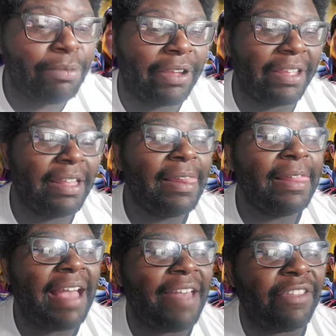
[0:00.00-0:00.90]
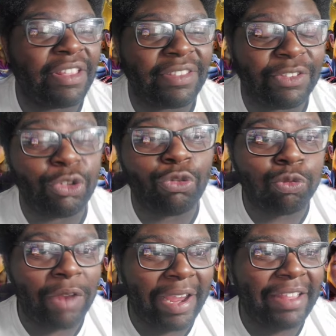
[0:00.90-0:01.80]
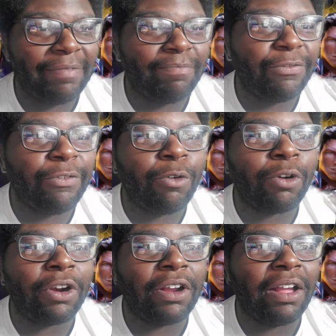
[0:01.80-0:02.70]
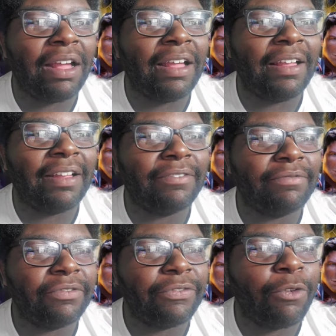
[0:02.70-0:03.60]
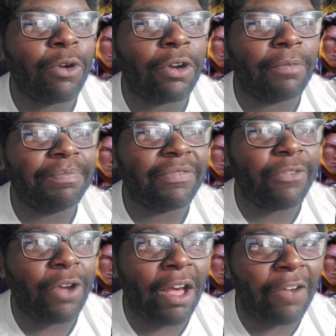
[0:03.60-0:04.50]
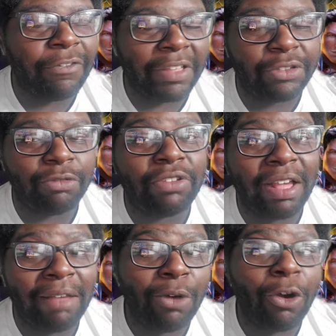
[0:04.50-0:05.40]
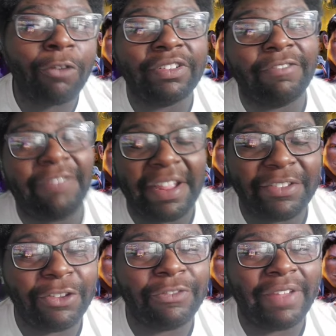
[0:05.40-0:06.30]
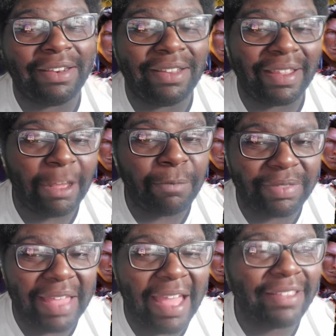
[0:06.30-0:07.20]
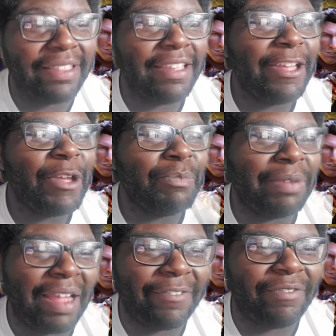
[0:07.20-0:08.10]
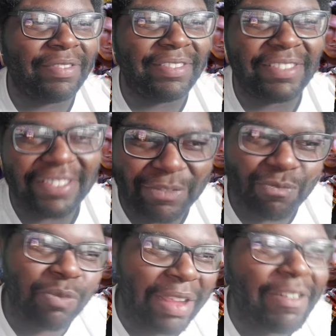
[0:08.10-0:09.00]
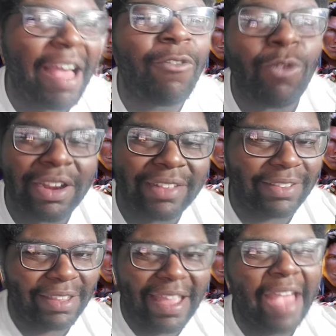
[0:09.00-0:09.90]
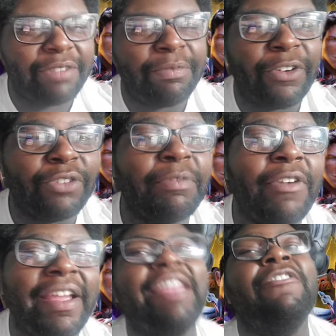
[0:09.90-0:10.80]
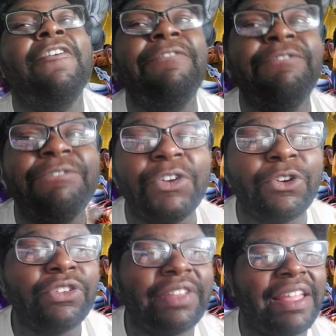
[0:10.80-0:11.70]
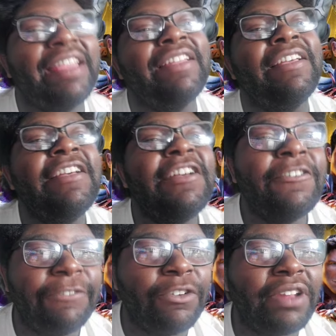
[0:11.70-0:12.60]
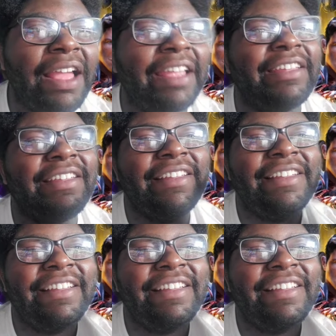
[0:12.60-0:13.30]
a point. I think this is great for uh for offlaners who come over to Fangtooth and like help with that. But I've, we I want to see the action first before I give a first hand full like